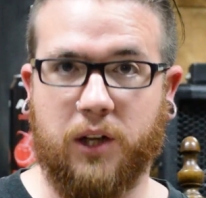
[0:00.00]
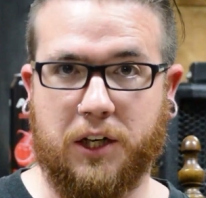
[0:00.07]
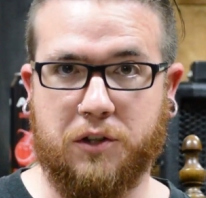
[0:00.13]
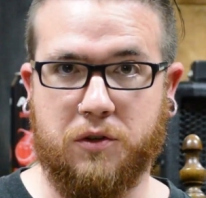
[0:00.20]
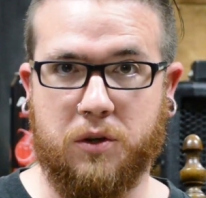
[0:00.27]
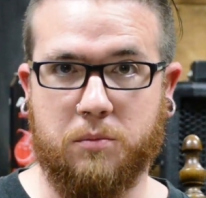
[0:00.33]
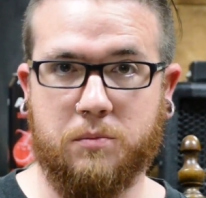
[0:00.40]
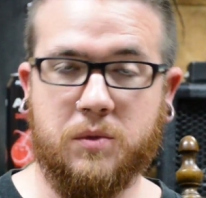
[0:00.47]

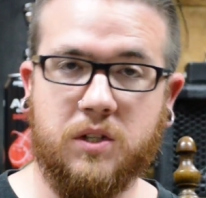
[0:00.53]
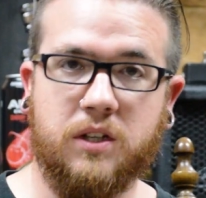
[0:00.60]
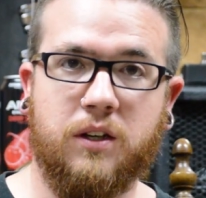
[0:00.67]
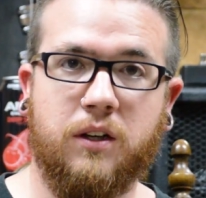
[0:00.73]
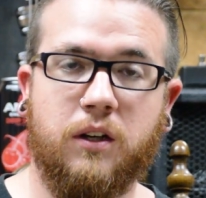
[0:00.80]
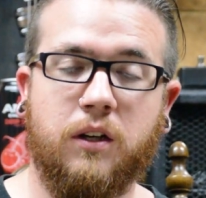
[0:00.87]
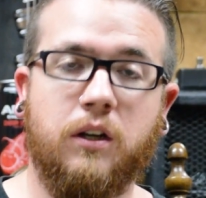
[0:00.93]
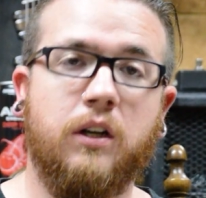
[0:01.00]
plectrums,
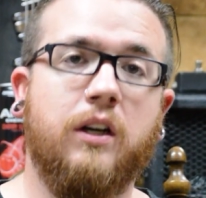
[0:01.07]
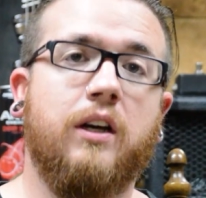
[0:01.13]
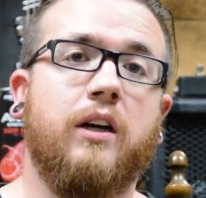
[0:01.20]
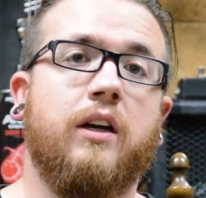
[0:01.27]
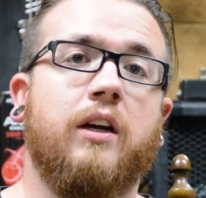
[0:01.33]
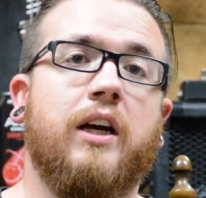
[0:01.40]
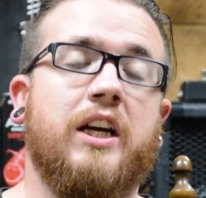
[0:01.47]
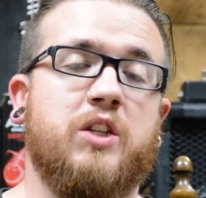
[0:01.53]

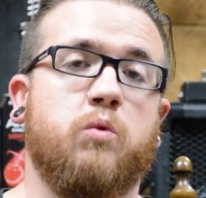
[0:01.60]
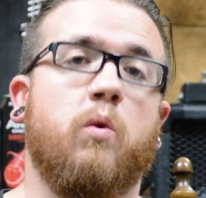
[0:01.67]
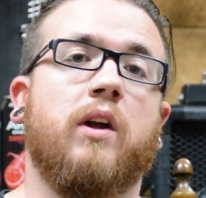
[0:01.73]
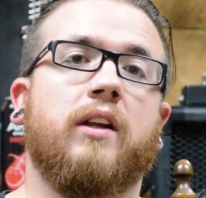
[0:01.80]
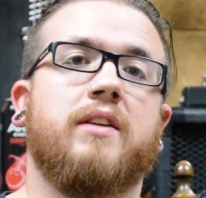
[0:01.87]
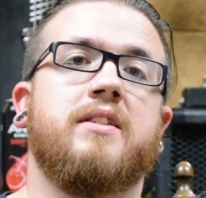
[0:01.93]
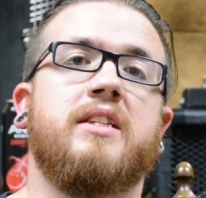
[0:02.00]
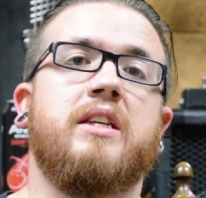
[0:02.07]
as
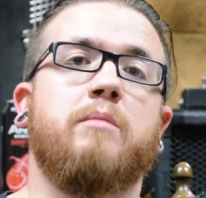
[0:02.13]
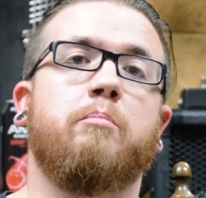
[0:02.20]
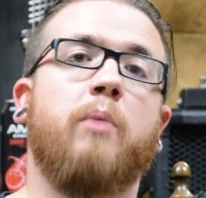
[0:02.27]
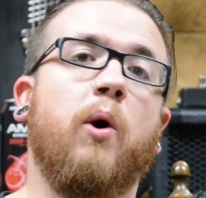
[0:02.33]
well as the